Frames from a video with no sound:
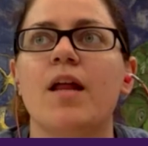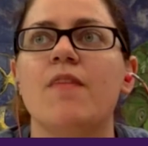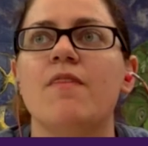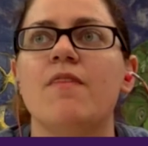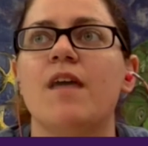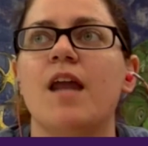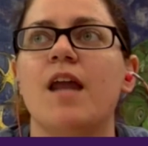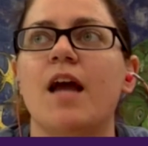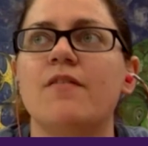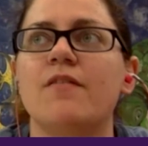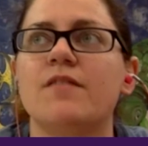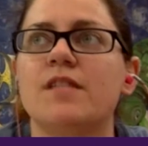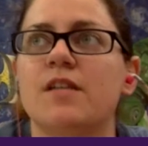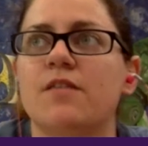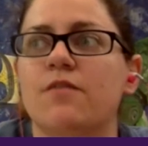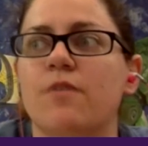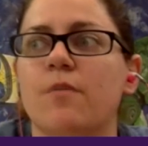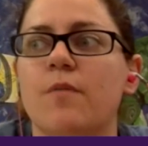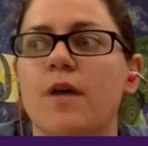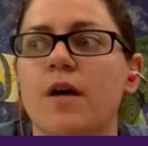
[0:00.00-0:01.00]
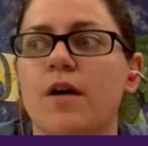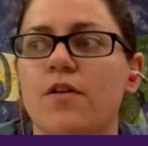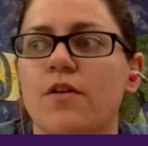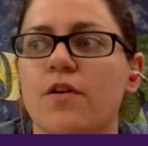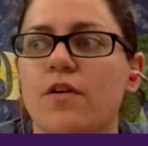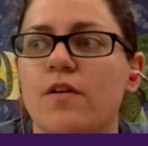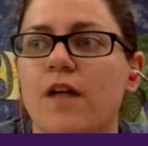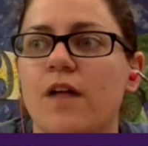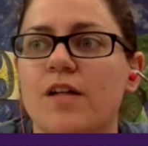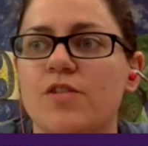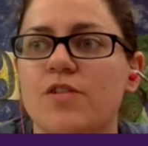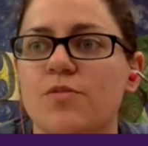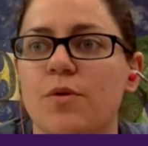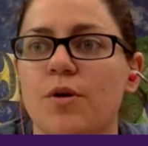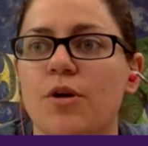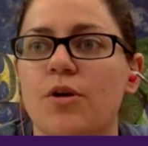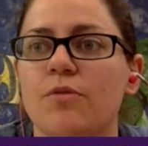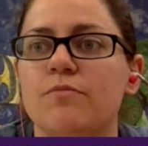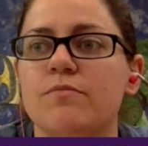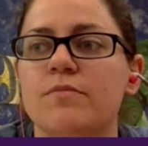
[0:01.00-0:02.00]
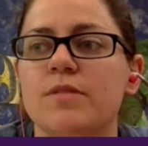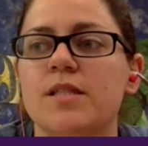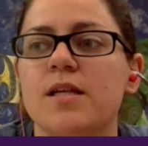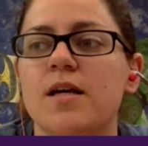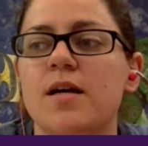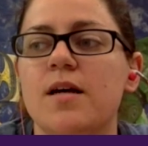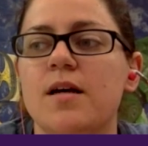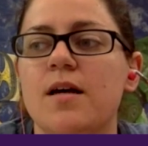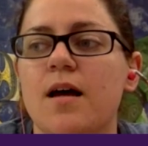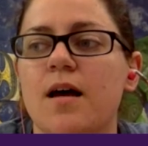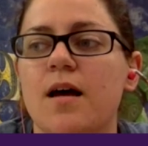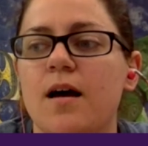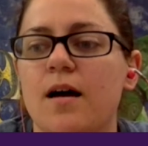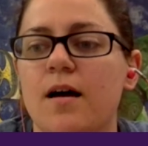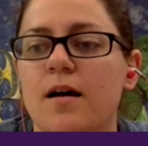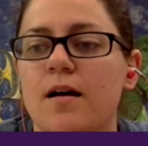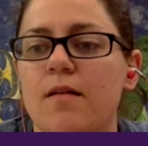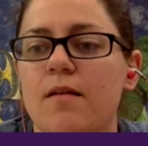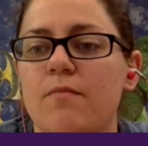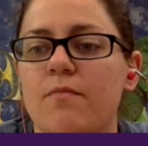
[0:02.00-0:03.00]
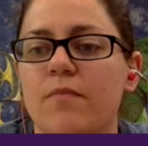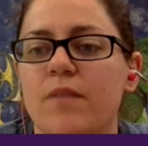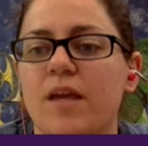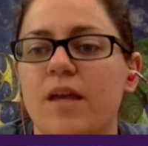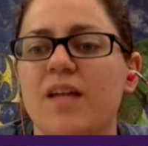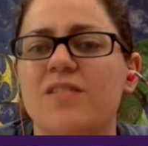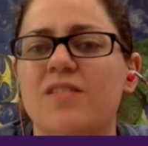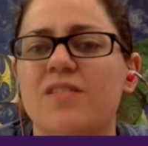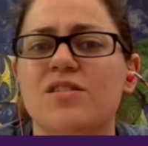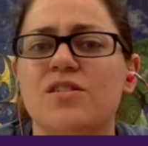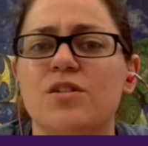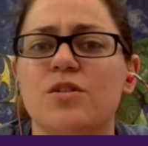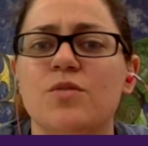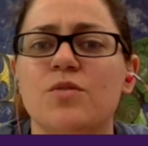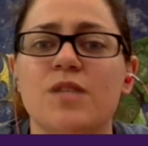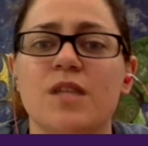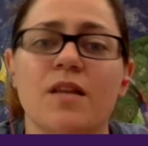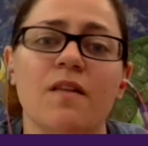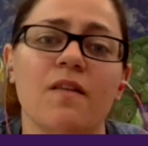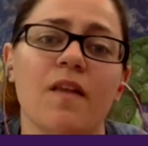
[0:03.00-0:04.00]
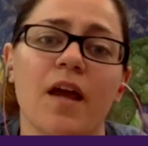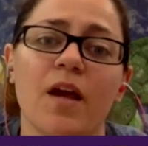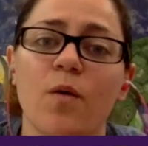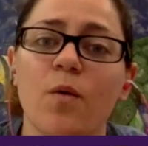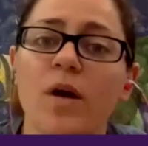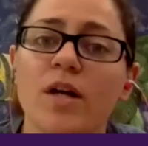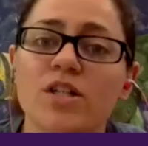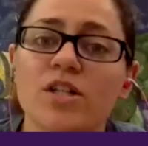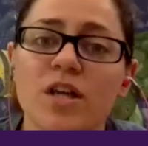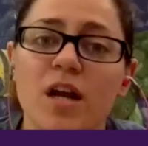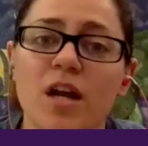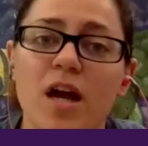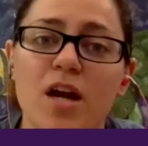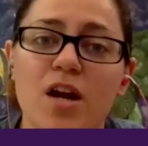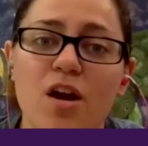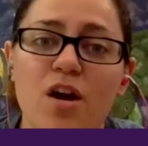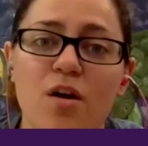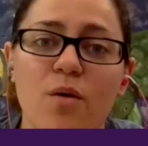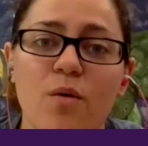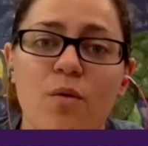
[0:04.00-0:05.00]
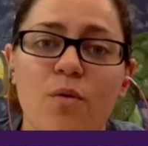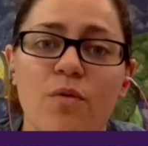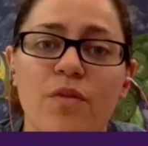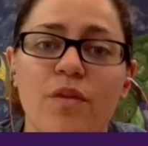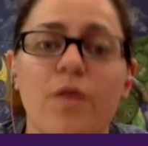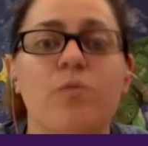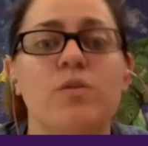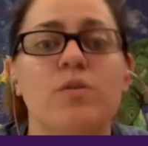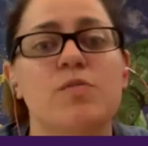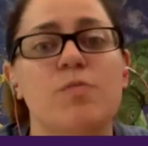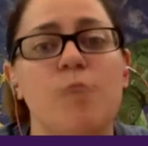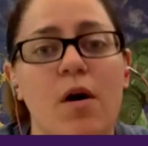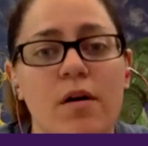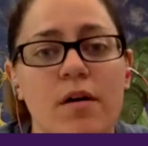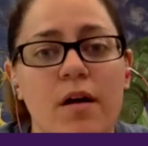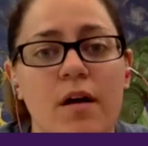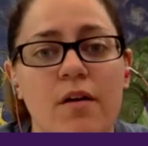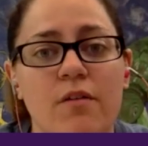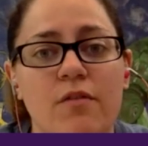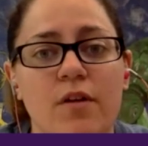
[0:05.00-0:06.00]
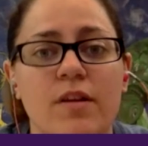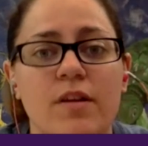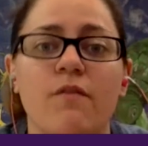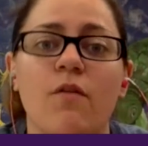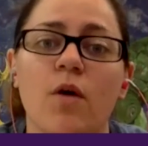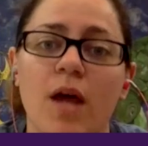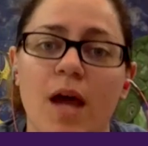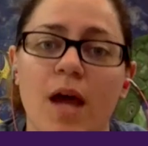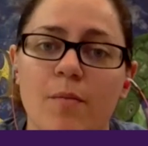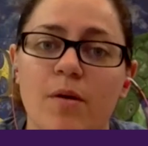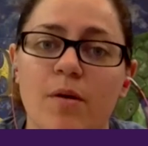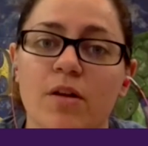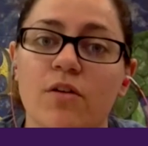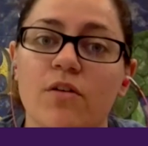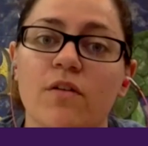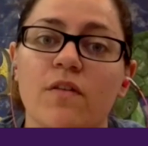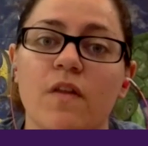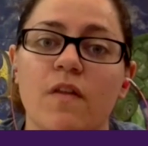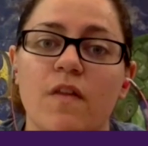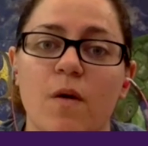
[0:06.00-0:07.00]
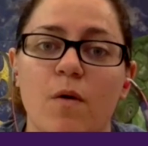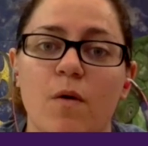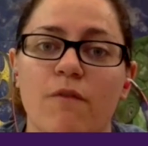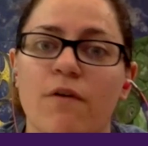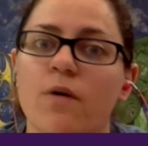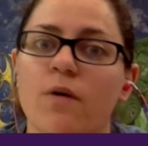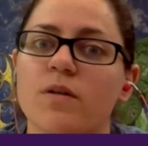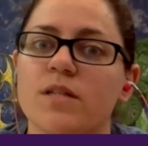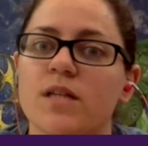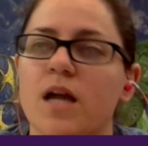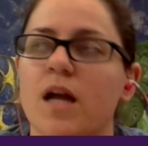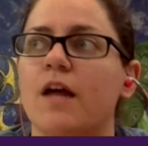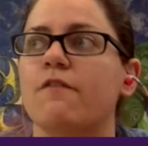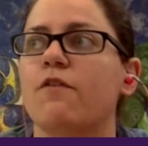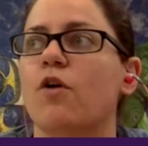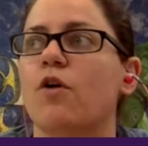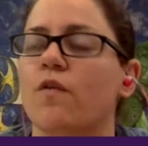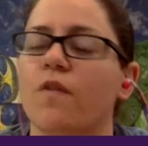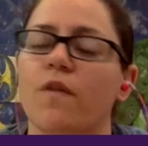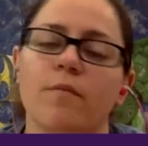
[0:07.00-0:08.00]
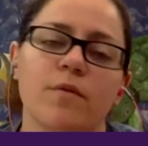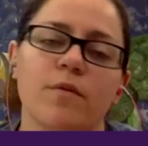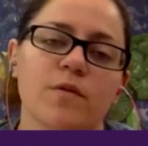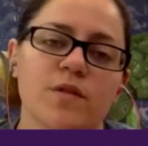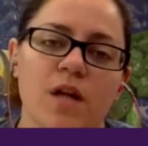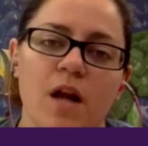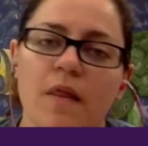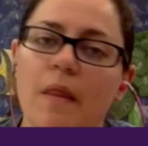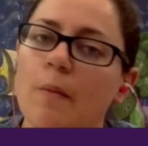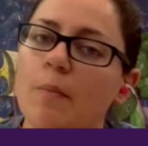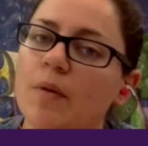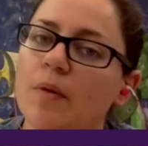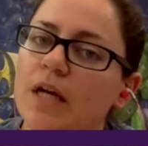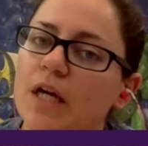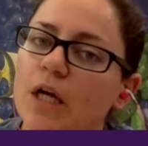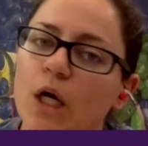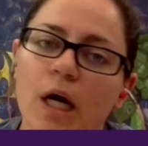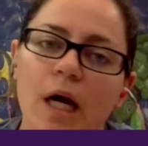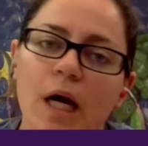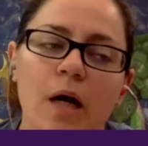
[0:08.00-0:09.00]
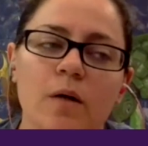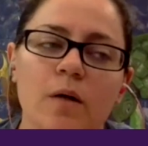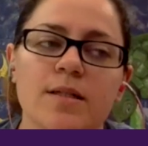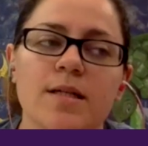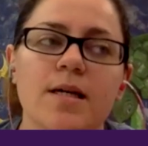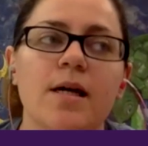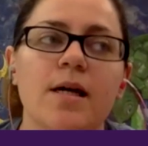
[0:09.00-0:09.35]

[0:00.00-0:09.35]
And then I've seen from the other classrooms, kids using the language that I know that was part of, like the vocabulary that they were focusing on. I've heard them use it on the playground.